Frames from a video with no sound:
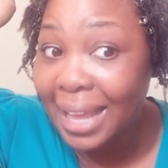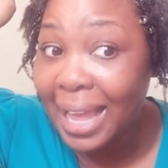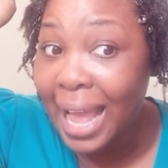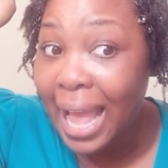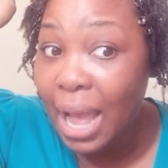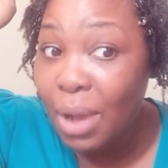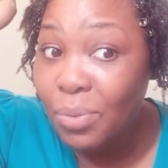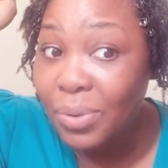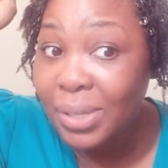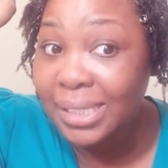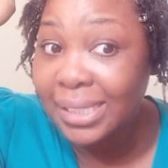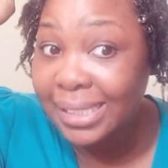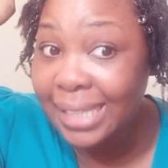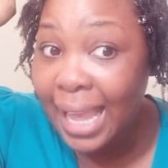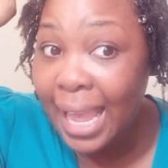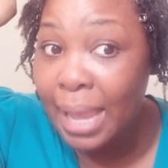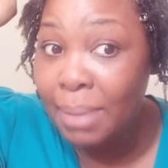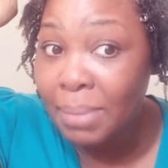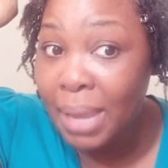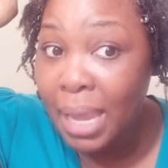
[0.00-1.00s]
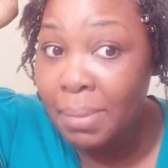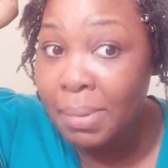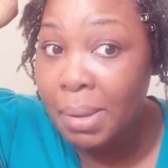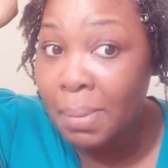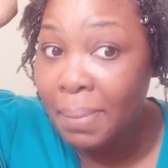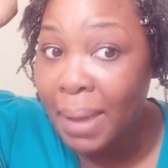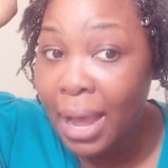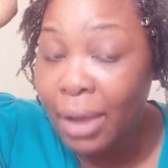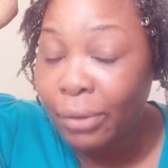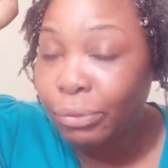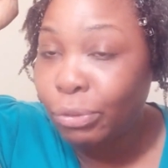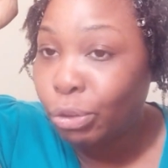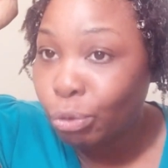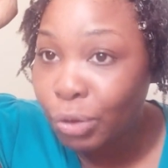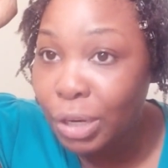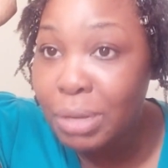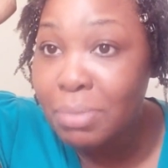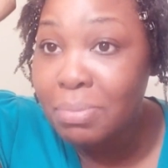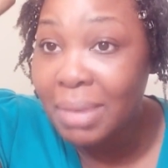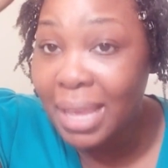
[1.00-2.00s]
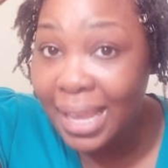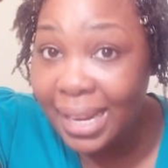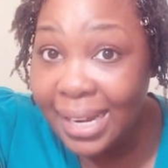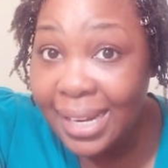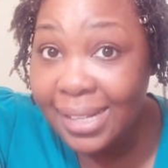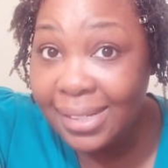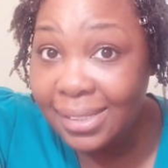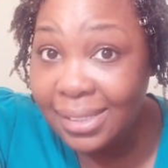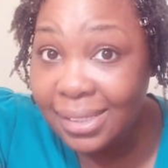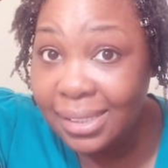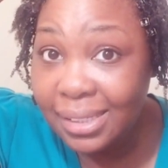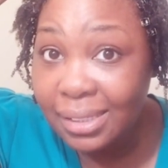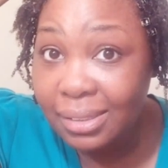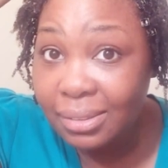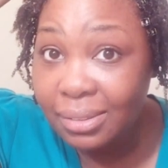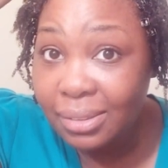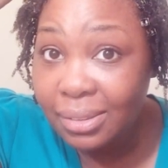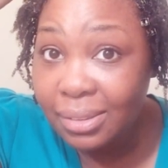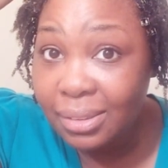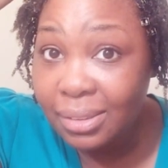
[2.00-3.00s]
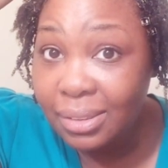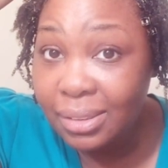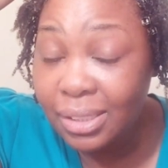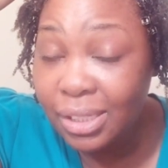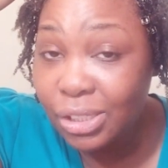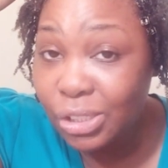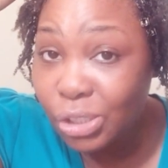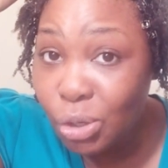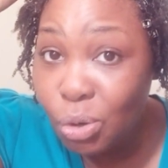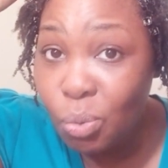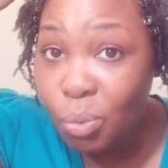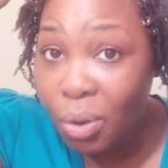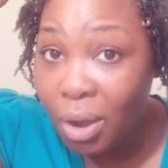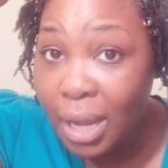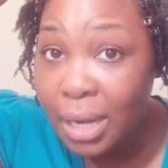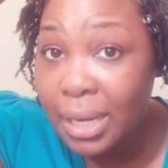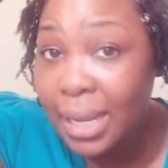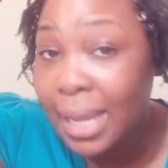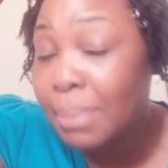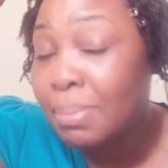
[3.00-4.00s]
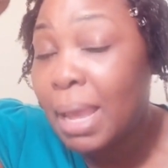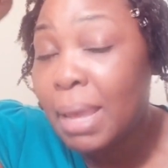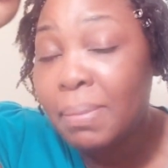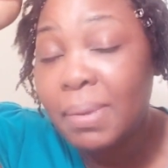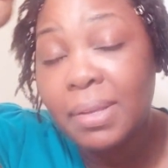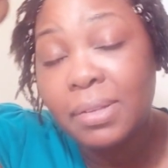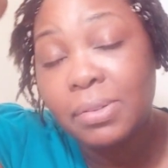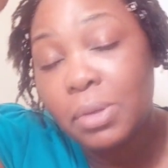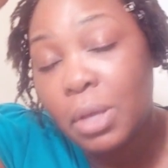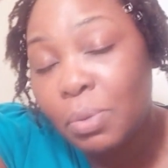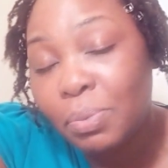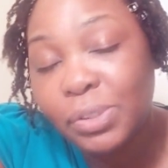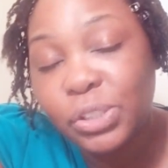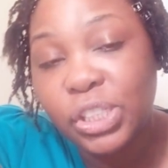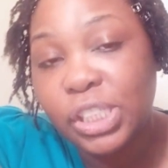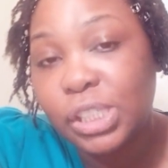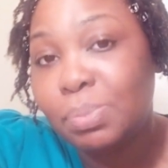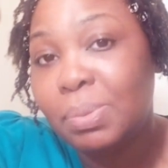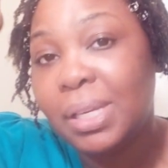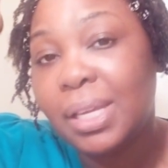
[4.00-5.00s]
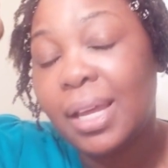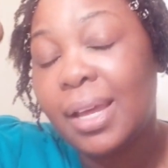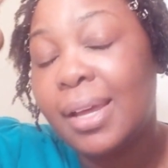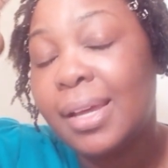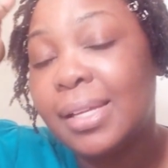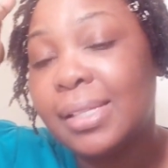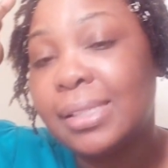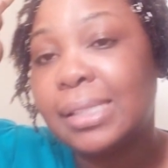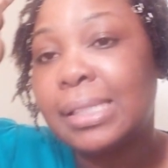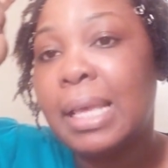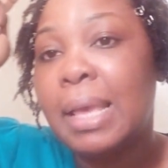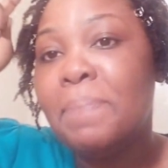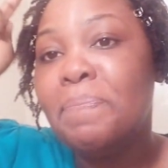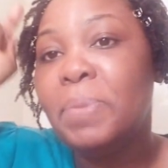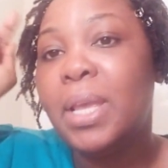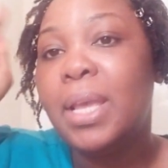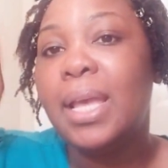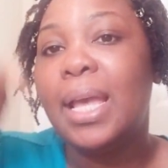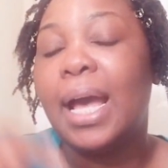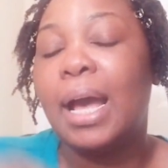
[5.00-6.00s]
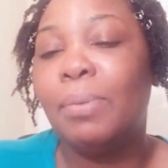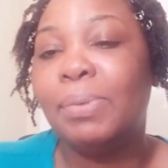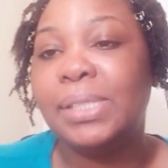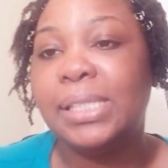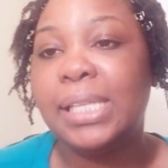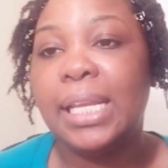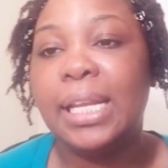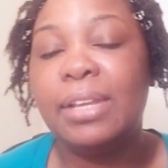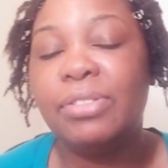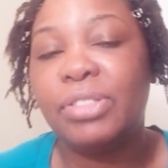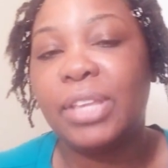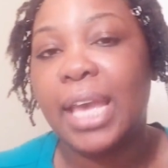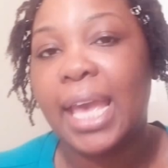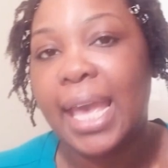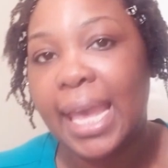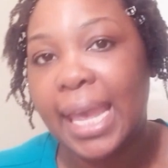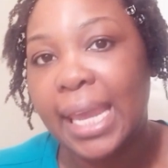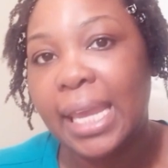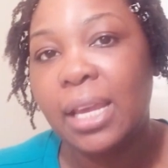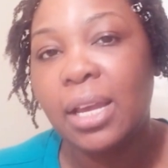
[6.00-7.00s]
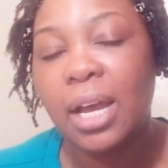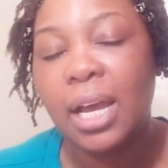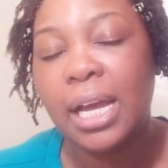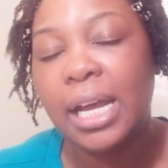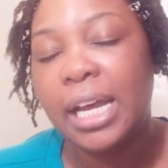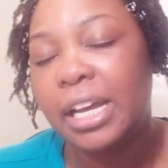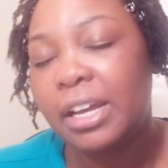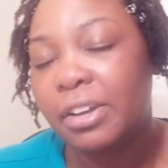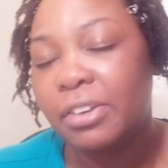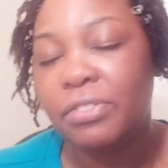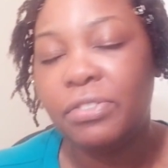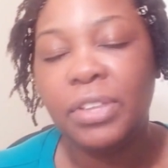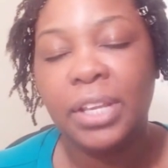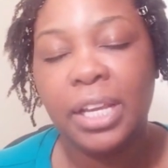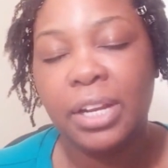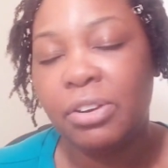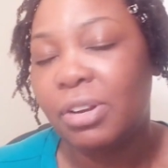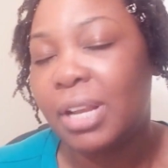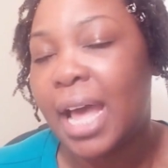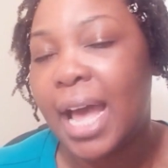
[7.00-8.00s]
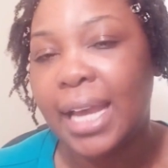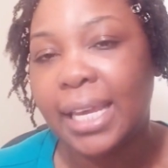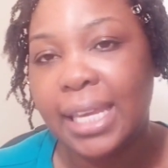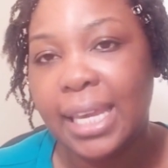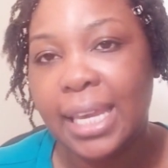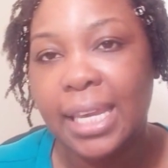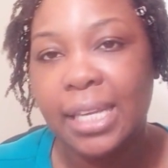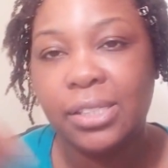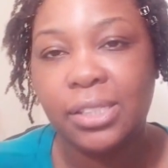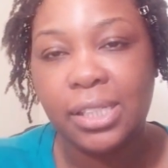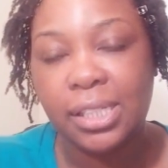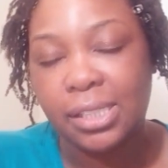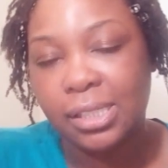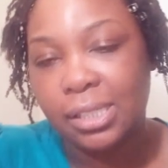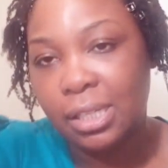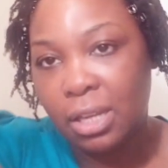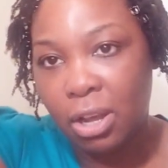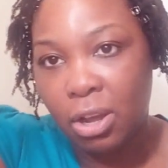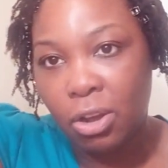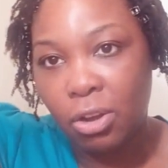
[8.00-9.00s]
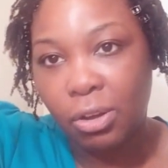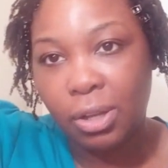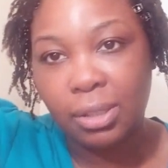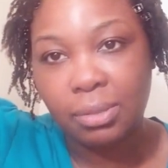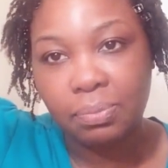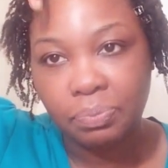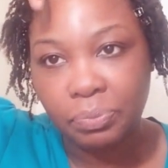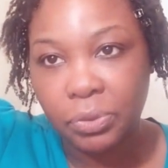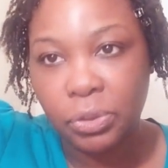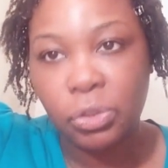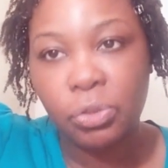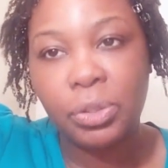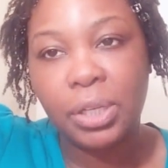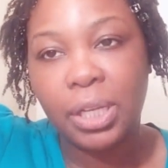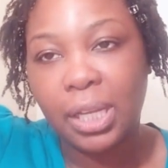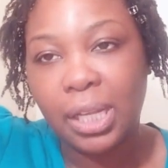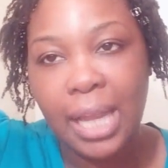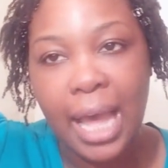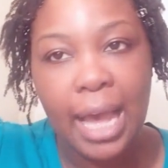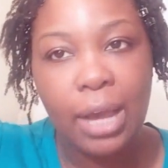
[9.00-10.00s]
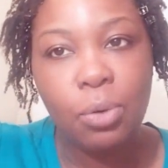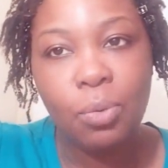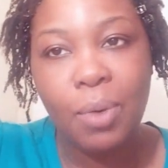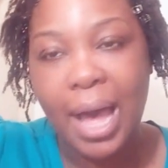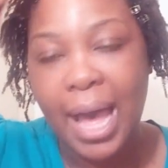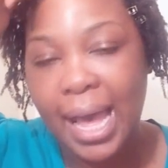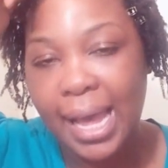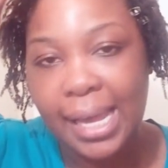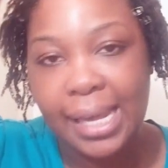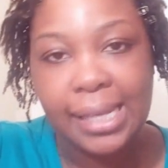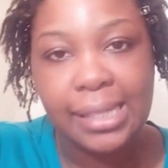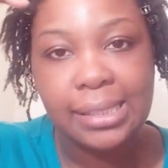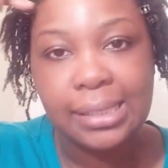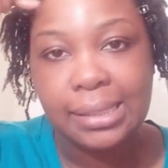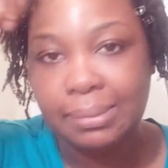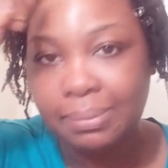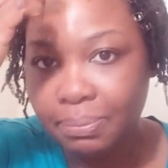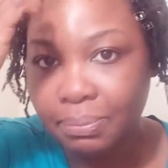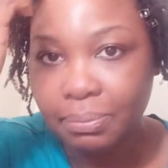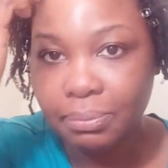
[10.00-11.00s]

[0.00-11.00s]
I would say, maybe about 3 minutes to do one. And maybe it was just because I was getting the hang of the interlocking, just, you know, doing the clockwise